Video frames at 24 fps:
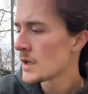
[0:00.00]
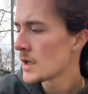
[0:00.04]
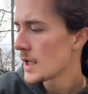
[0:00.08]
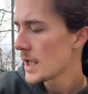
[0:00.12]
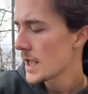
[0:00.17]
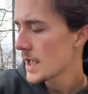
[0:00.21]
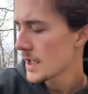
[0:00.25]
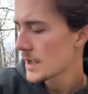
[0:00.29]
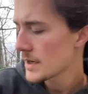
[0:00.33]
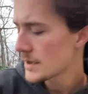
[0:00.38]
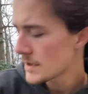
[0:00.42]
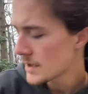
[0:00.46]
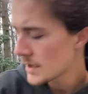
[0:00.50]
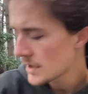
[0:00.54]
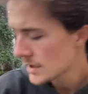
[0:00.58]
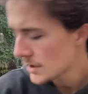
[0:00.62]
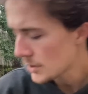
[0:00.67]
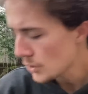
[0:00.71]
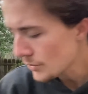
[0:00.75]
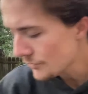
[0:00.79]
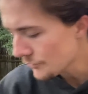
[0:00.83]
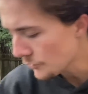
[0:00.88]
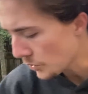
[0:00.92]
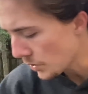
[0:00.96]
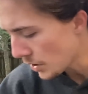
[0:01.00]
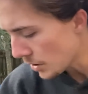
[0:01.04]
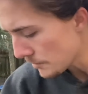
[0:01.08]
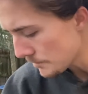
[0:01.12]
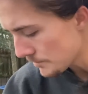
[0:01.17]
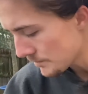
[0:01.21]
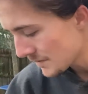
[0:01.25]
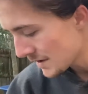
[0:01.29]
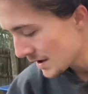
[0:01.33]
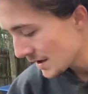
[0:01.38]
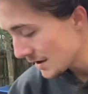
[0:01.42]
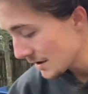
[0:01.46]
And overall,
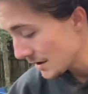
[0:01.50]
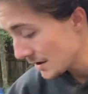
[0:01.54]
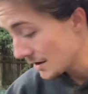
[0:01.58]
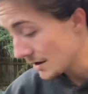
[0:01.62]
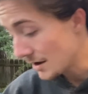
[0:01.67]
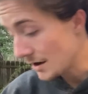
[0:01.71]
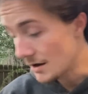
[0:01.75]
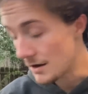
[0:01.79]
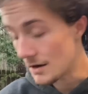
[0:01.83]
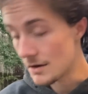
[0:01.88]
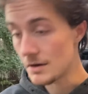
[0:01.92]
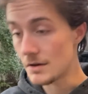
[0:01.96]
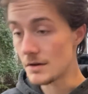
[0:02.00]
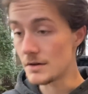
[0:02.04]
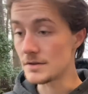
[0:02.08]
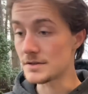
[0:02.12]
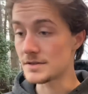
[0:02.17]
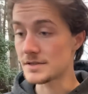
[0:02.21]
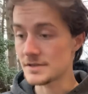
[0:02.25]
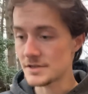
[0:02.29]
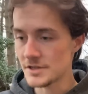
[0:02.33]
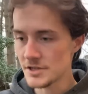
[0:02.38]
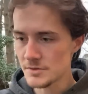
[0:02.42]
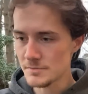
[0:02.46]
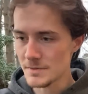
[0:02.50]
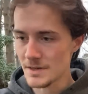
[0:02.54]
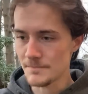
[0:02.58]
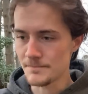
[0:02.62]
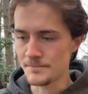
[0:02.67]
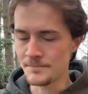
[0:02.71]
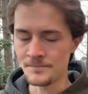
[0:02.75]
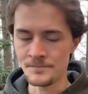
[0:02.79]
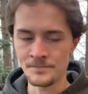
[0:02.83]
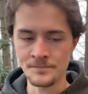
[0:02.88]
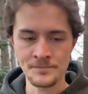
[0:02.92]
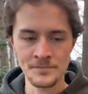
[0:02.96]
excuse me,
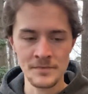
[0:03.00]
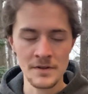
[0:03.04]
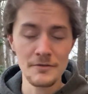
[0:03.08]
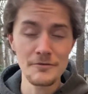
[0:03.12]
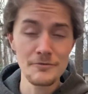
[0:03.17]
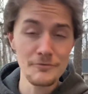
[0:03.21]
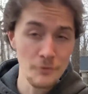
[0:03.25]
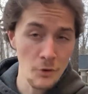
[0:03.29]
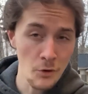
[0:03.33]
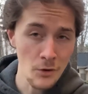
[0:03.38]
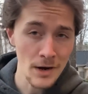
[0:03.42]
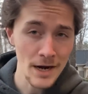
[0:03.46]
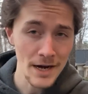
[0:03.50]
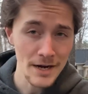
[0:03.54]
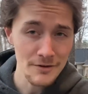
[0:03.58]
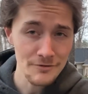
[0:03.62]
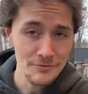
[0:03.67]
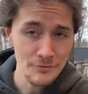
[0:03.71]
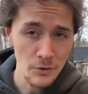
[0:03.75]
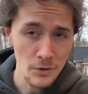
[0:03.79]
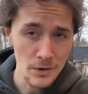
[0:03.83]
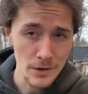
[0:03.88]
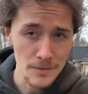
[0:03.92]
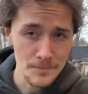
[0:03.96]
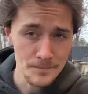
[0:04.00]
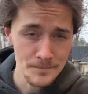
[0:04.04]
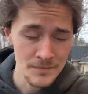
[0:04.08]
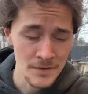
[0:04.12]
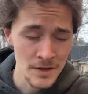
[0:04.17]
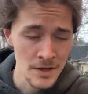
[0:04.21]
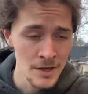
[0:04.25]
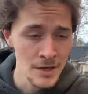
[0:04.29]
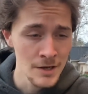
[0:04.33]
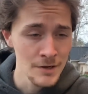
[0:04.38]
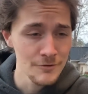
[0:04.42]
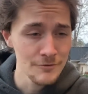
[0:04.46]
4 out of 4
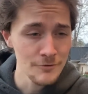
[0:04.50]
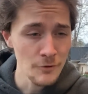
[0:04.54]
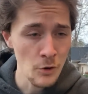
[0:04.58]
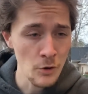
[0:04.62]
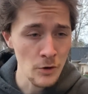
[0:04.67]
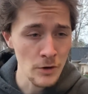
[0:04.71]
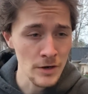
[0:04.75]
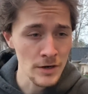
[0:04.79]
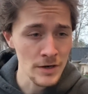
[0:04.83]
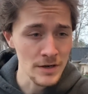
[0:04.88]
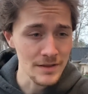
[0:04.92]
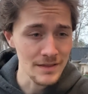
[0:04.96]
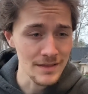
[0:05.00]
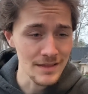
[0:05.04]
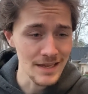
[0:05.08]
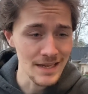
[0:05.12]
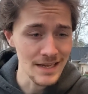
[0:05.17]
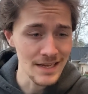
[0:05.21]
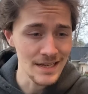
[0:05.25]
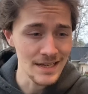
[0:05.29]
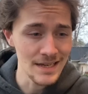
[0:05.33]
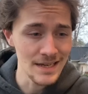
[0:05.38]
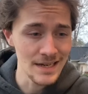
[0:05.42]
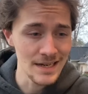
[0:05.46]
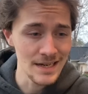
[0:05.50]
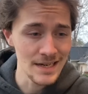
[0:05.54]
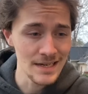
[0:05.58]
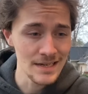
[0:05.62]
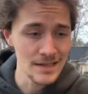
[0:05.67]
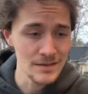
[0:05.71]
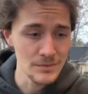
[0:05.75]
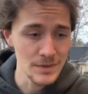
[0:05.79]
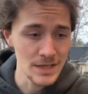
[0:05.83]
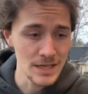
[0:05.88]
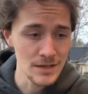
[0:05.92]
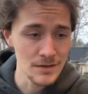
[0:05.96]
for the,
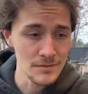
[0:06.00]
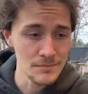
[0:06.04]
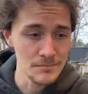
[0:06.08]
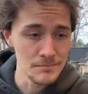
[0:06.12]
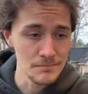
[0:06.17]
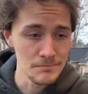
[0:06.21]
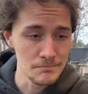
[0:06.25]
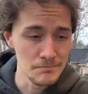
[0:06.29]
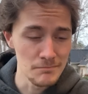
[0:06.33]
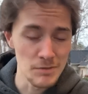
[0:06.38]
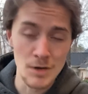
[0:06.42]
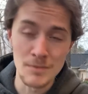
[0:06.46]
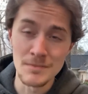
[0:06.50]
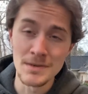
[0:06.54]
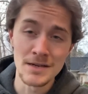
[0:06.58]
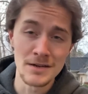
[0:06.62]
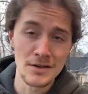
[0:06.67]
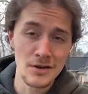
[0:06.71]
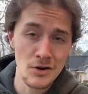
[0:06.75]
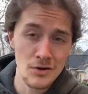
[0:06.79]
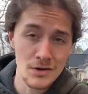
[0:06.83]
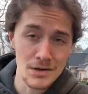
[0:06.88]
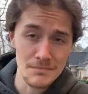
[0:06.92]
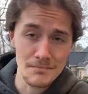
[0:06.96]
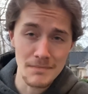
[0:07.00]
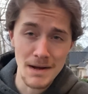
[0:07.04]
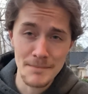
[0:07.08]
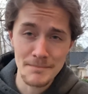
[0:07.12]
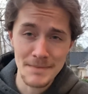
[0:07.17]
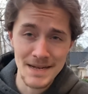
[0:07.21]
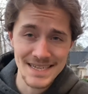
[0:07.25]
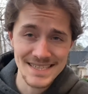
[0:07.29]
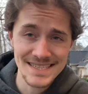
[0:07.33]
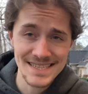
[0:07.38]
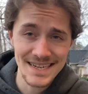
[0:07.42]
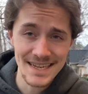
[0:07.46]
well, bourbon and Coke I
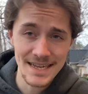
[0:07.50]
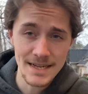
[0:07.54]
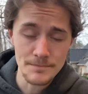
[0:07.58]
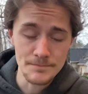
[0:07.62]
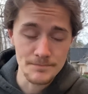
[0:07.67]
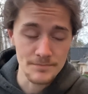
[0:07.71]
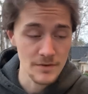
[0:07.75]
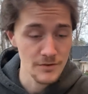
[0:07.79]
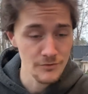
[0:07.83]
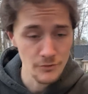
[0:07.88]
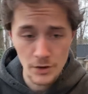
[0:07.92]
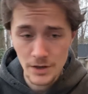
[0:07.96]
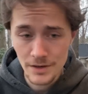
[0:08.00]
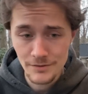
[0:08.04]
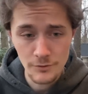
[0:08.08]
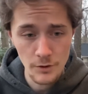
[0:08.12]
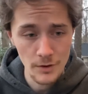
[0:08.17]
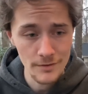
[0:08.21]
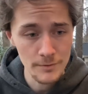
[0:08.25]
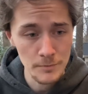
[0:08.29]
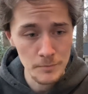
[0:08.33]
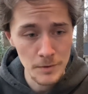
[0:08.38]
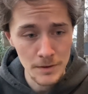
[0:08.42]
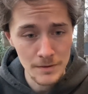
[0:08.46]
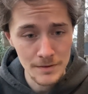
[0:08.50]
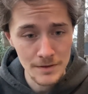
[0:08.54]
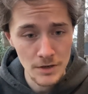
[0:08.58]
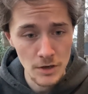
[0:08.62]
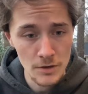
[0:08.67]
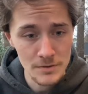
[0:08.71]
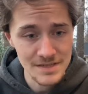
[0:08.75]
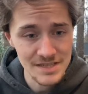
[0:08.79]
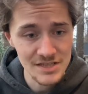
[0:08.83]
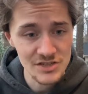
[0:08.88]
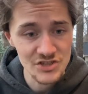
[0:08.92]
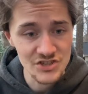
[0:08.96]
made today. 4 out of 4 for bourbon and
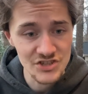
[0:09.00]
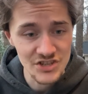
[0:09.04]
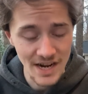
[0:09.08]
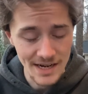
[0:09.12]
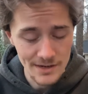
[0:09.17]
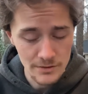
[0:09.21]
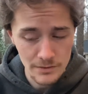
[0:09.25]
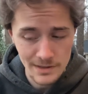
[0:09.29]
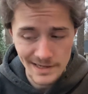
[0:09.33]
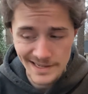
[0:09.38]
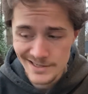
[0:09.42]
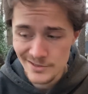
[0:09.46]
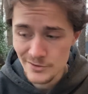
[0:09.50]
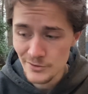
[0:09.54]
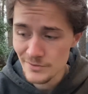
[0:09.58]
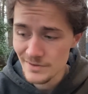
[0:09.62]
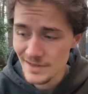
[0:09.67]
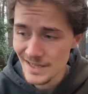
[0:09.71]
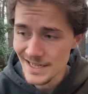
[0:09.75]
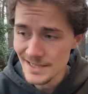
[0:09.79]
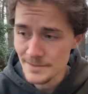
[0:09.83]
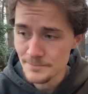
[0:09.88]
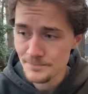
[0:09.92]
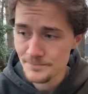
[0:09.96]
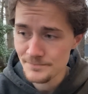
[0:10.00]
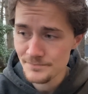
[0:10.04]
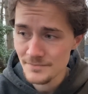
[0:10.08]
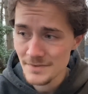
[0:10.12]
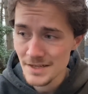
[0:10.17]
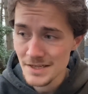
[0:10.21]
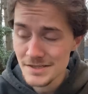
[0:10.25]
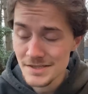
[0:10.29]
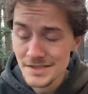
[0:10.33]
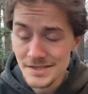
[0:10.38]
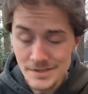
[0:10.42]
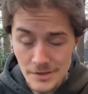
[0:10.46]
Cokes in general, I do think.
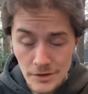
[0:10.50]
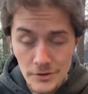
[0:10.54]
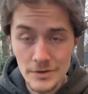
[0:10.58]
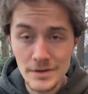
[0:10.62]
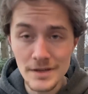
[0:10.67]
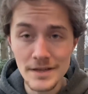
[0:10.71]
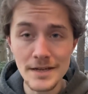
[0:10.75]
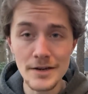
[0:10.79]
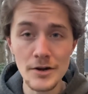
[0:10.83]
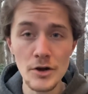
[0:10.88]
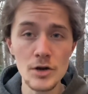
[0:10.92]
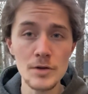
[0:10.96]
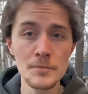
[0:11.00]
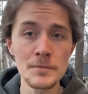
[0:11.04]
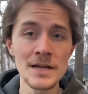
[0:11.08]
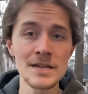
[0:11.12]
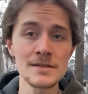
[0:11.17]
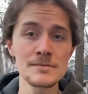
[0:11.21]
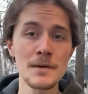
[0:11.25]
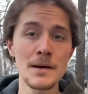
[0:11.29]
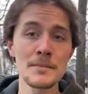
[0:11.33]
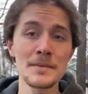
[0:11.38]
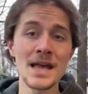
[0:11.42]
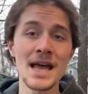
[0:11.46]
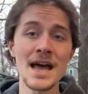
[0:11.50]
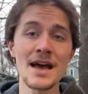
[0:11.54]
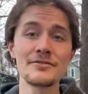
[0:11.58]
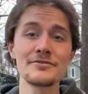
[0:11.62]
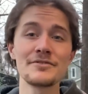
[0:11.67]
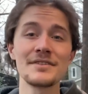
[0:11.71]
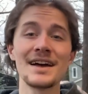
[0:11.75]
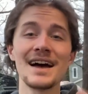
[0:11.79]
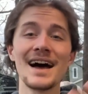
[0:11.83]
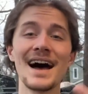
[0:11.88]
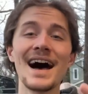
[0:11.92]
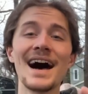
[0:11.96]
Certainly no complaints on my behalf.
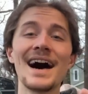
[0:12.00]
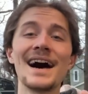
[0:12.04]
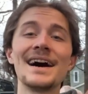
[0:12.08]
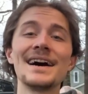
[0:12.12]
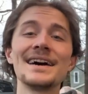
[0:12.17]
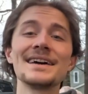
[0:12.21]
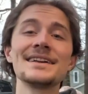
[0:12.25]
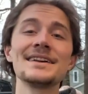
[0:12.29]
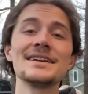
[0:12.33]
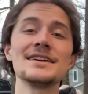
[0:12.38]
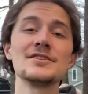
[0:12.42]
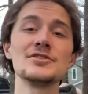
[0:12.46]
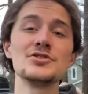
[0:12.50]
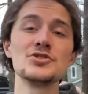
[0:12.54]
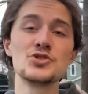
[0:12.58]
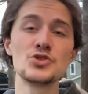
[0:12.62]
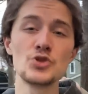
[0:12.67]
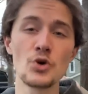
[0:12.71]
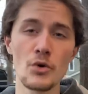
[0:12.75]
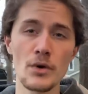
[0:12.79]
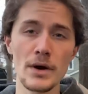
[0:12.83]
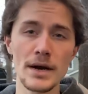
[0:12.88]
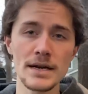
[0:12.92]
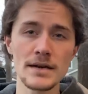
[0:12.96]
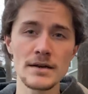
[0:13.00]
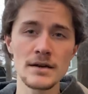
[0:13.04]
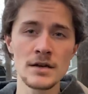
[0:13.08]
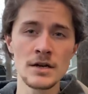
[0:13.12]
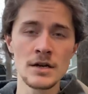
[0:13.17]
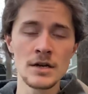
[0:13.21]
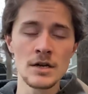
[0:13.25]
I enjoyed